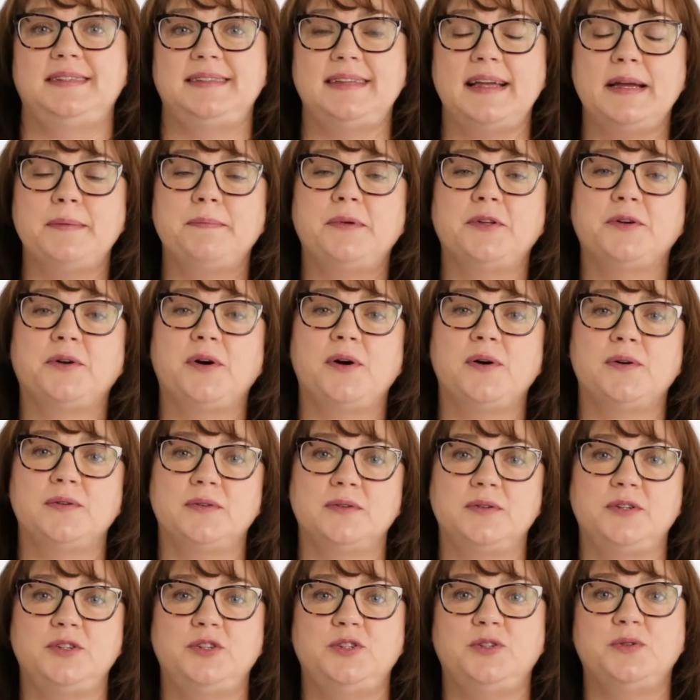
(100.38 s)
sample
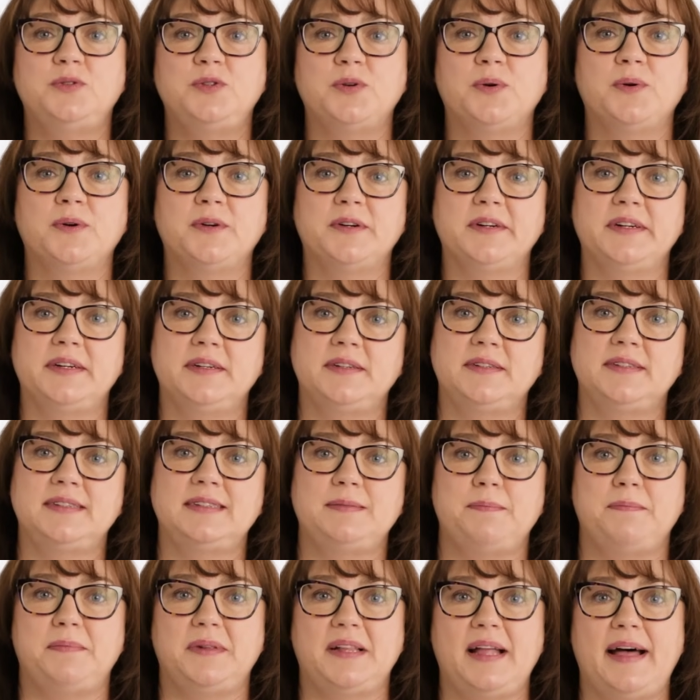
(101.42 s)
code, tutorials,
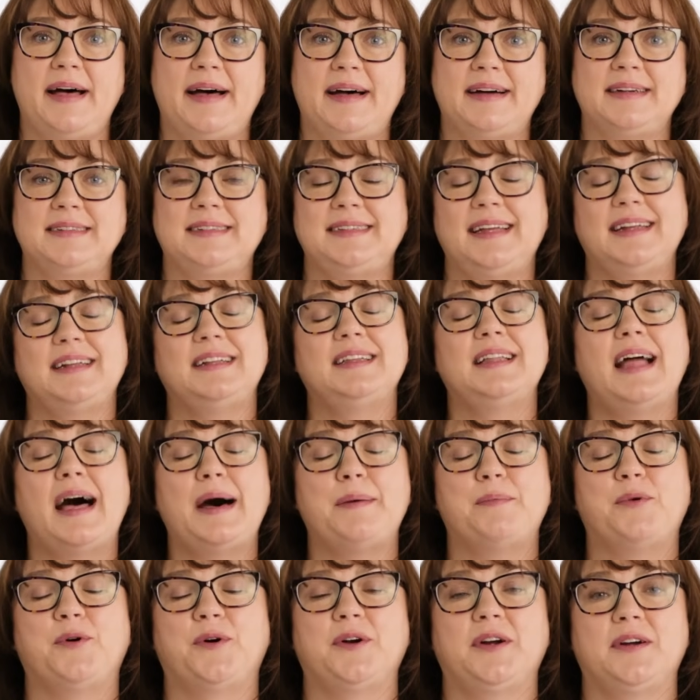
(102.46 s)
blogs, and a lot
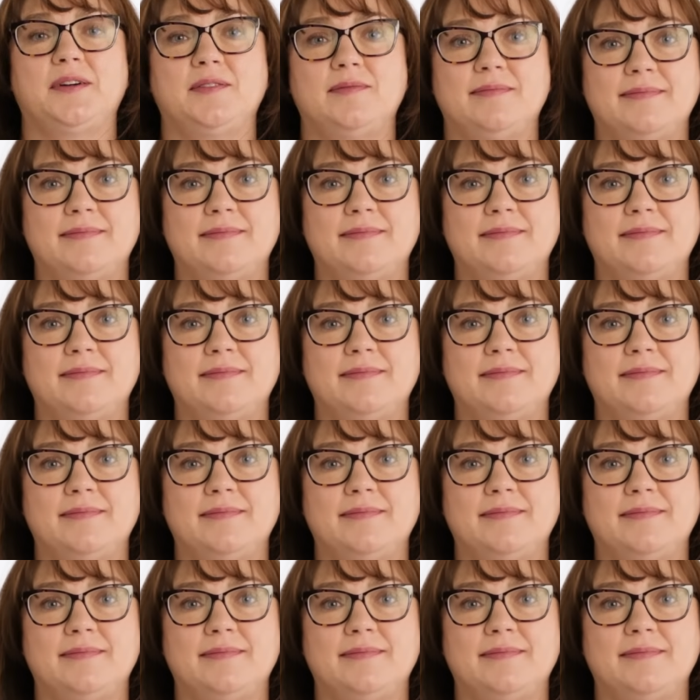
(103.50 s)
more.